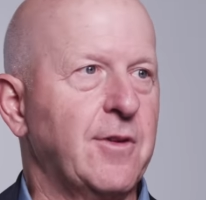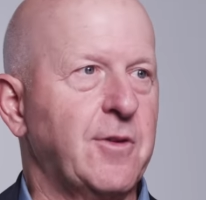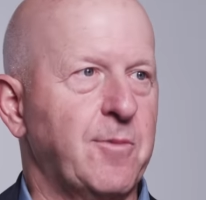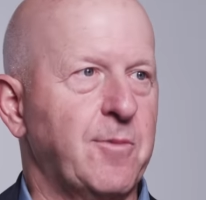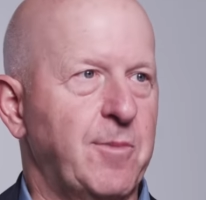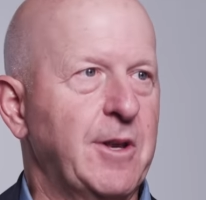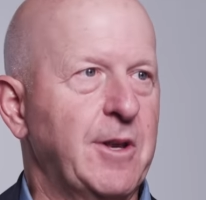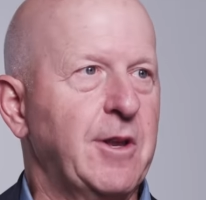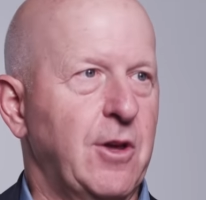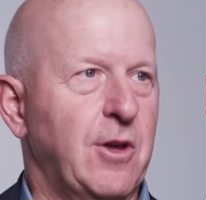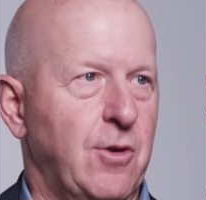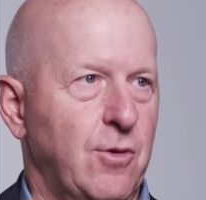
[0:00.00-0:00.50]
It's
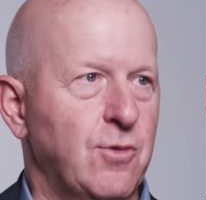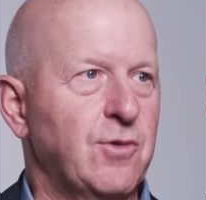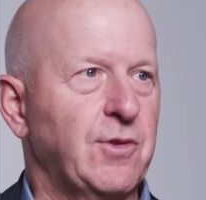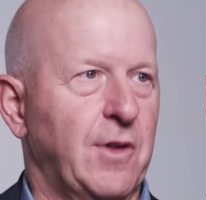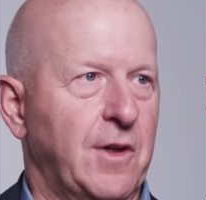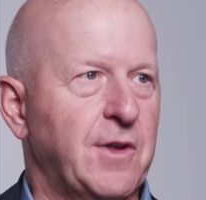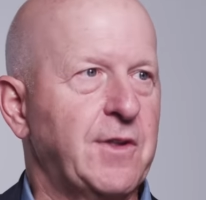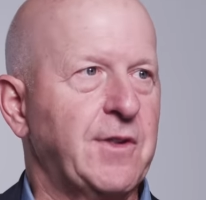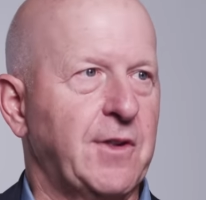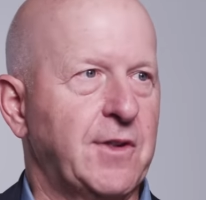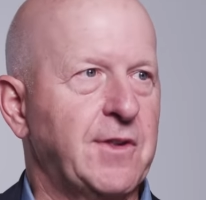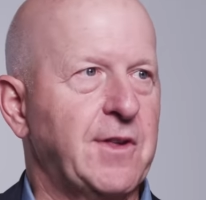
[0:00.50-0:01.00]
been
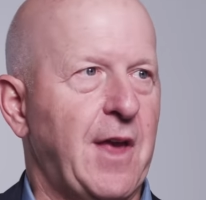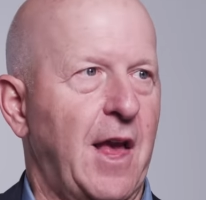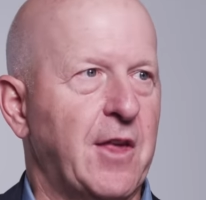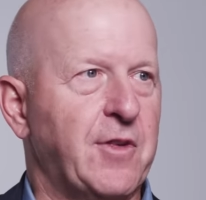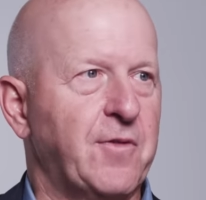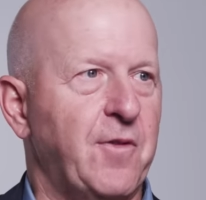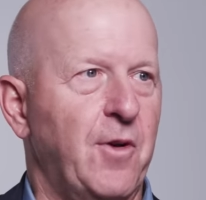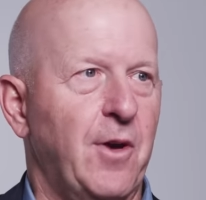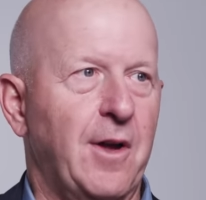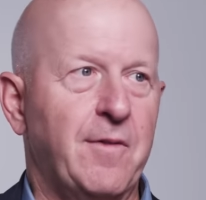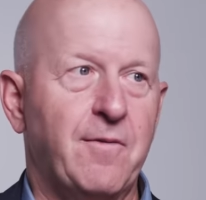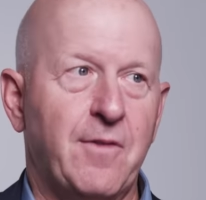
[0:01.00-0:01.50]
hugely
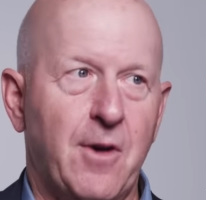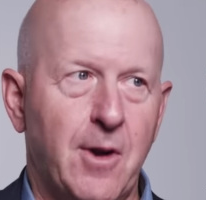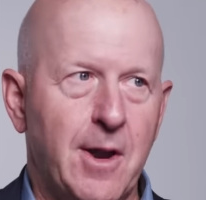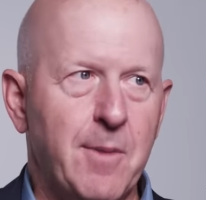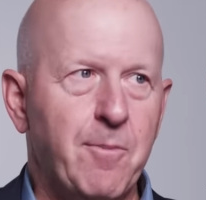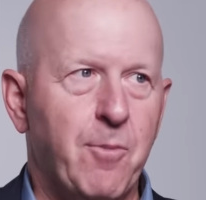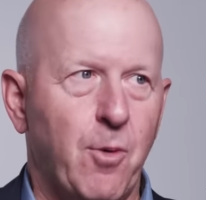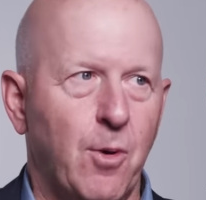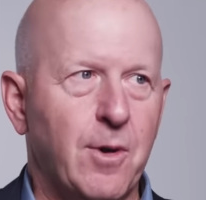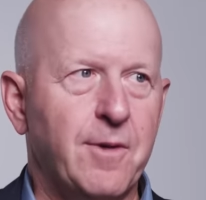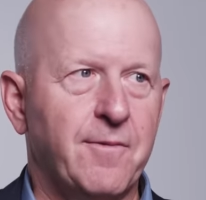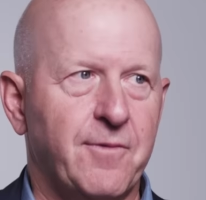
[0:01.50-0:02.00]
successful and very
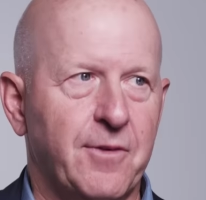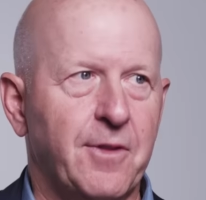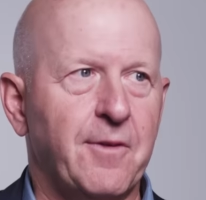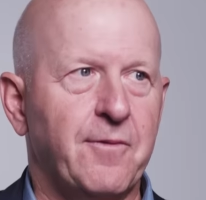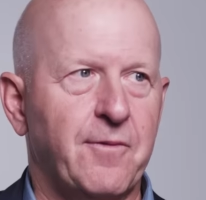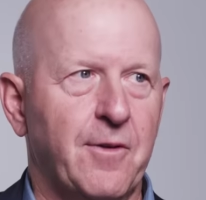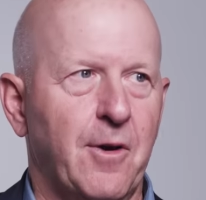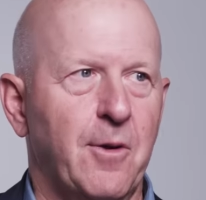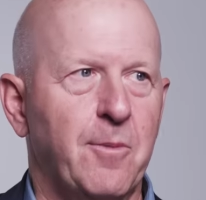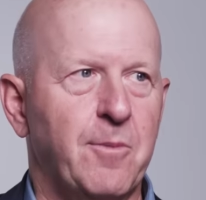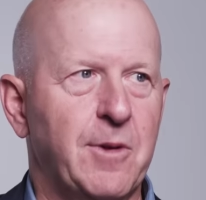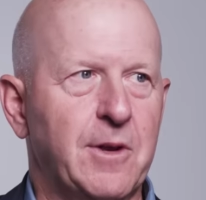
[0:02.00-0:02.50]
important for the
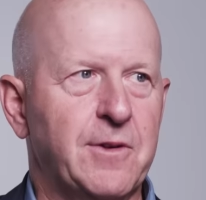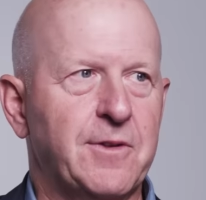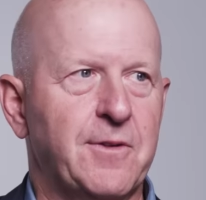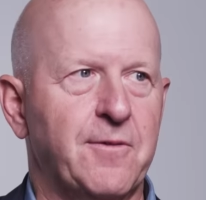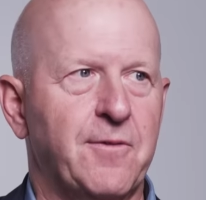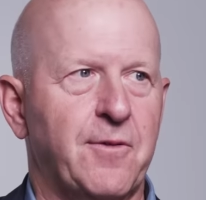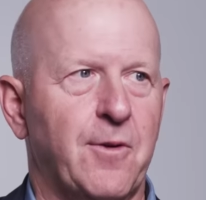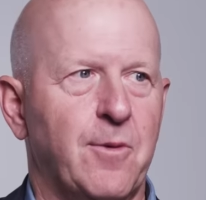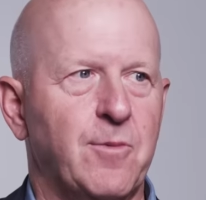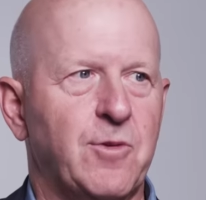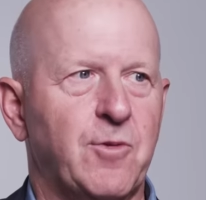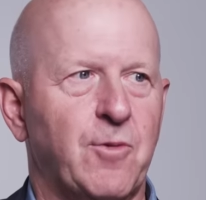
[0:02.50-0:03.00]
firm because the
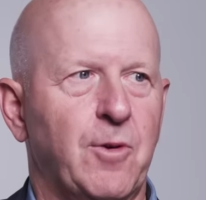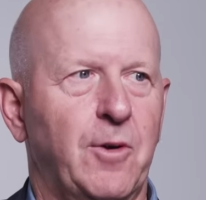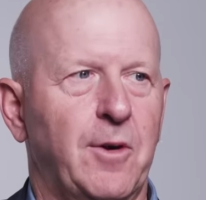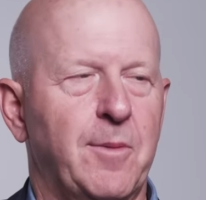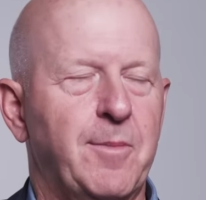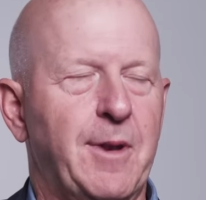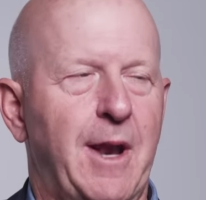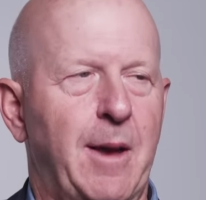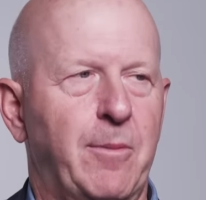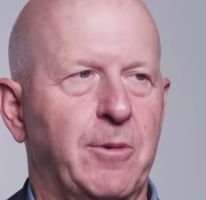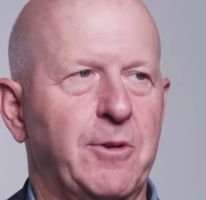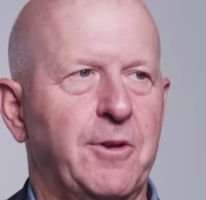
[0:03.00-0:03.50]
firm's really
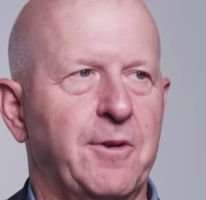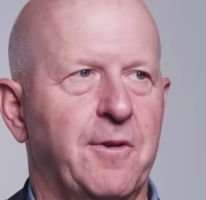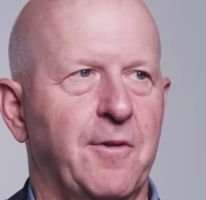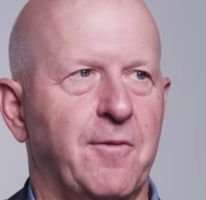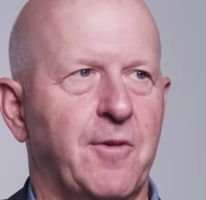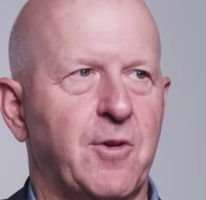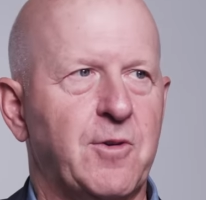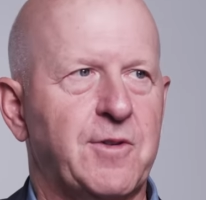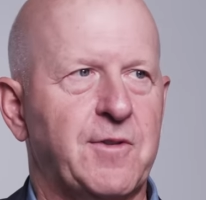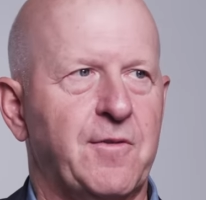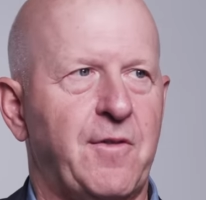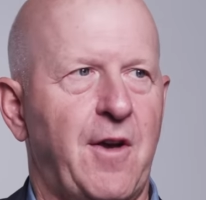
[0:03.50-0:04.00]
been able to
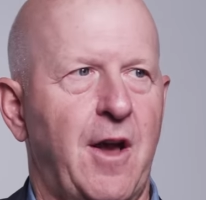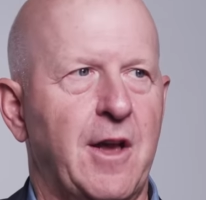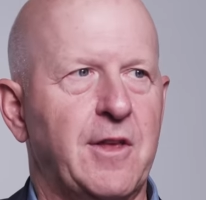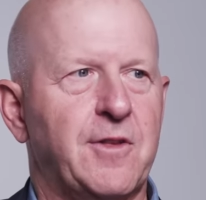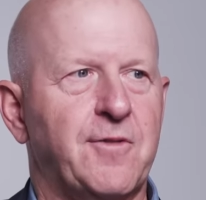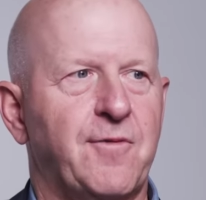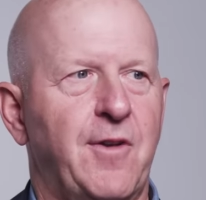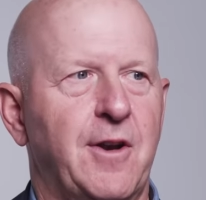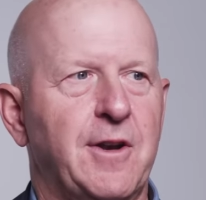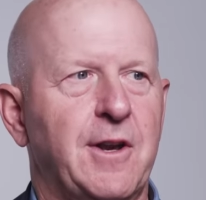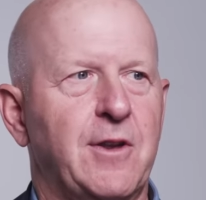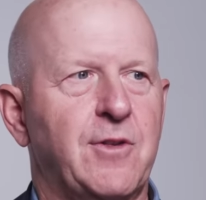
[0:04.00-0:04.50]
diversify its
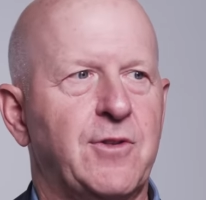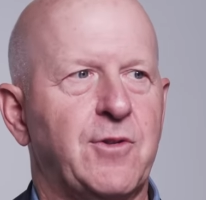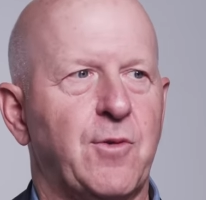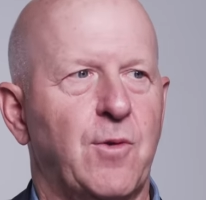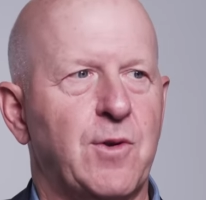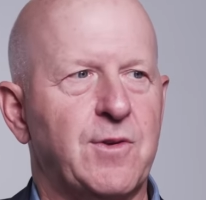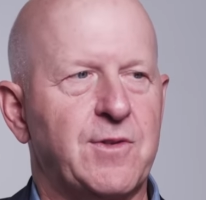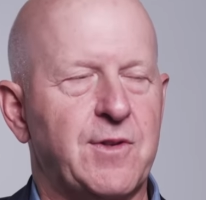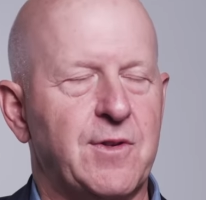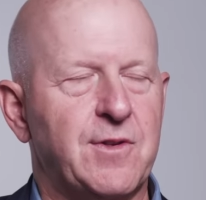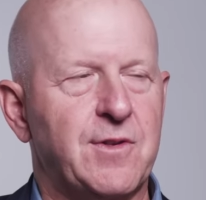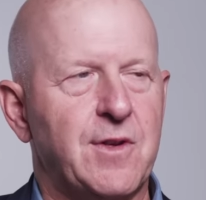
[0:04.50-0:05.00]
funding
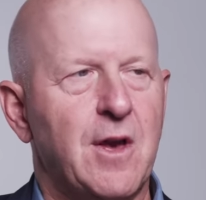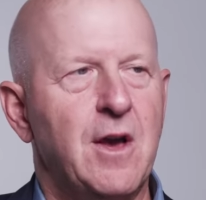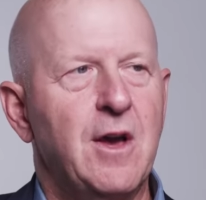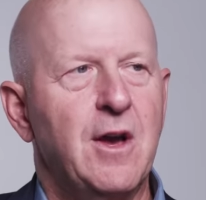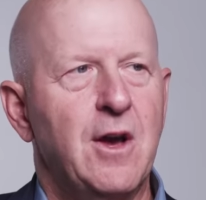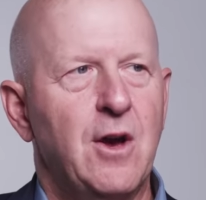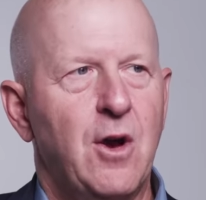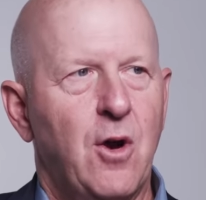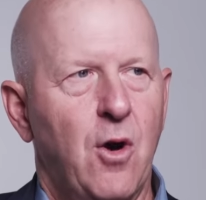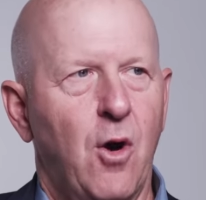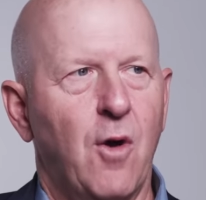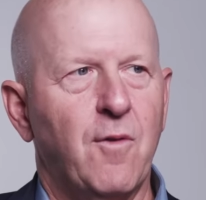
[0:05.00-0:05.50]
sources
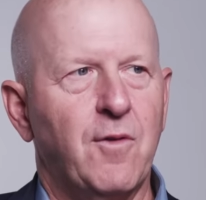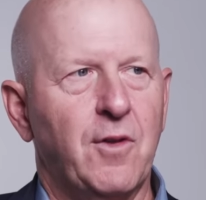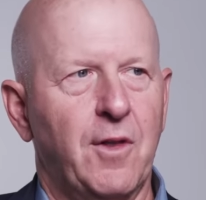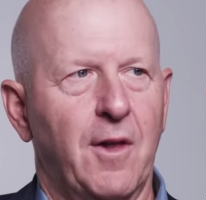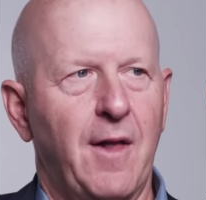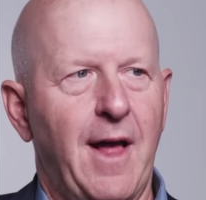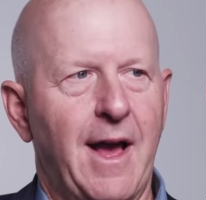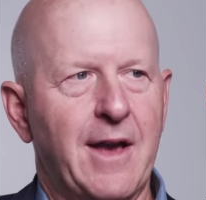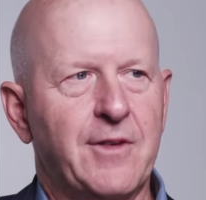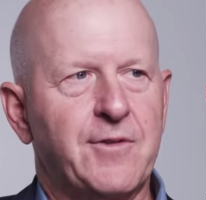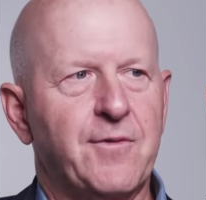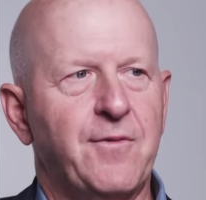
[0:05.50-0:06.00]
over the
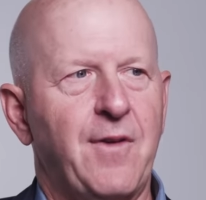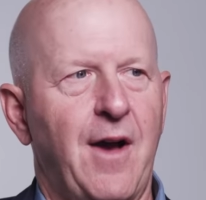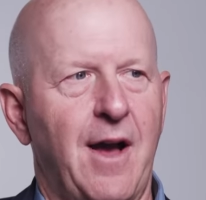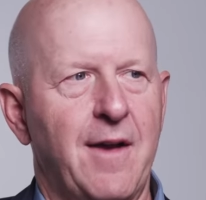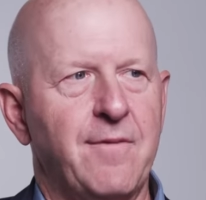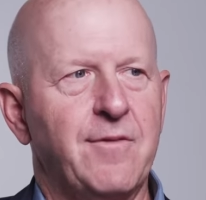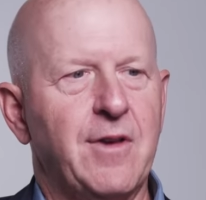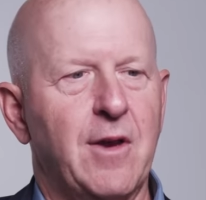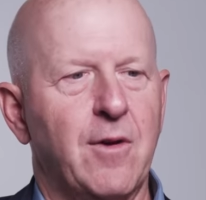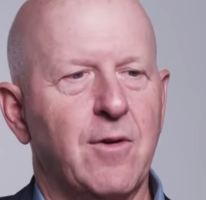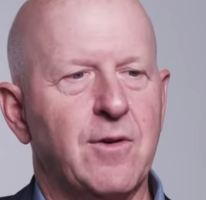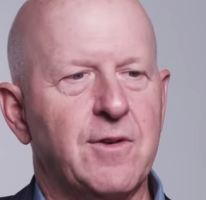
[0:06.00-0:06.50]
last
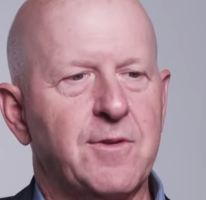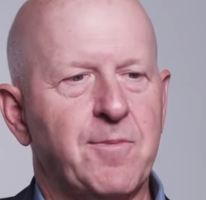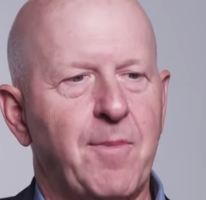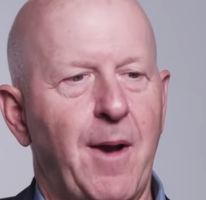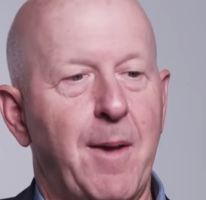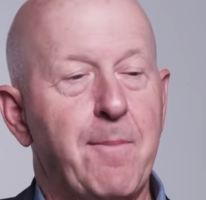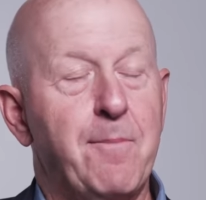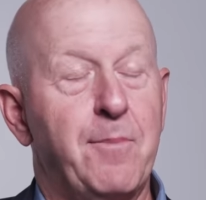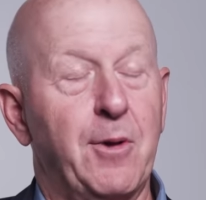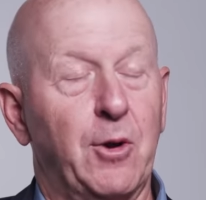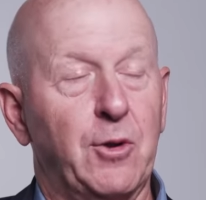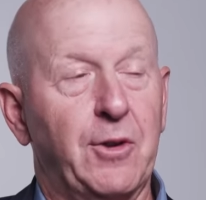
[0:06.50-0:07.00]
5 years
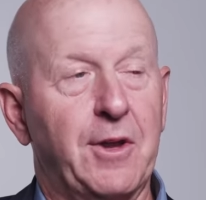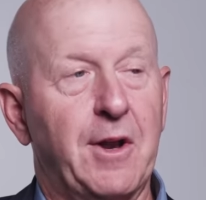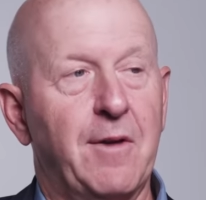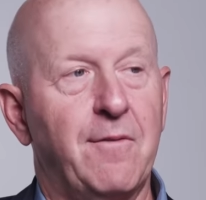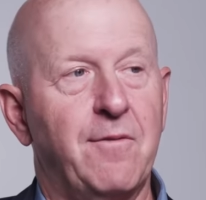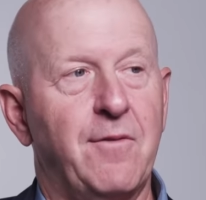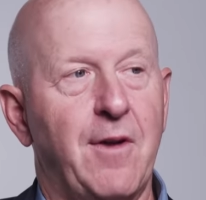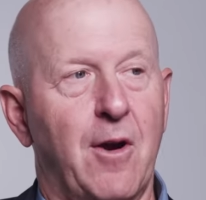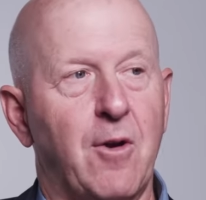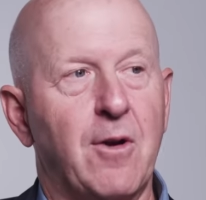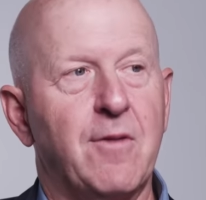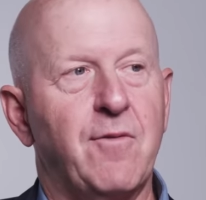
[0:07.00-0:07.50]
by building a
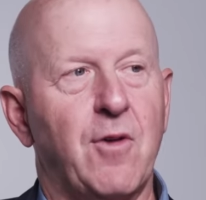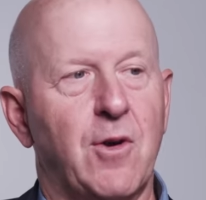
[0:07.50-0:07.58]
very,